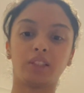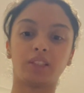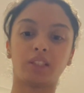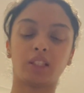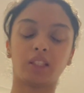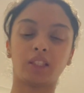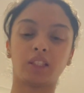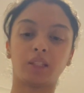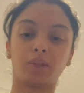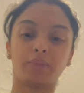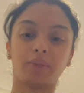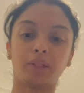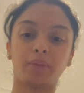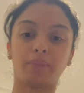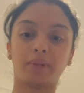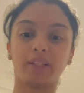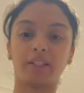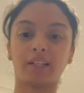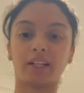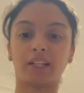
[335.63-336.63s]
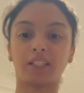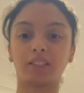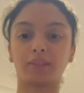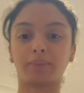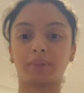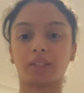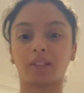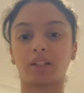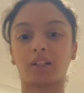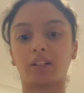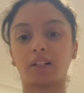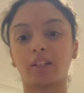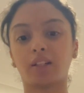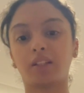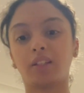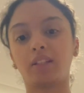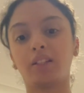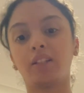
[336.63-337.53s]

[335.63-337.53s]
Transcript: the little Made by Tasman card.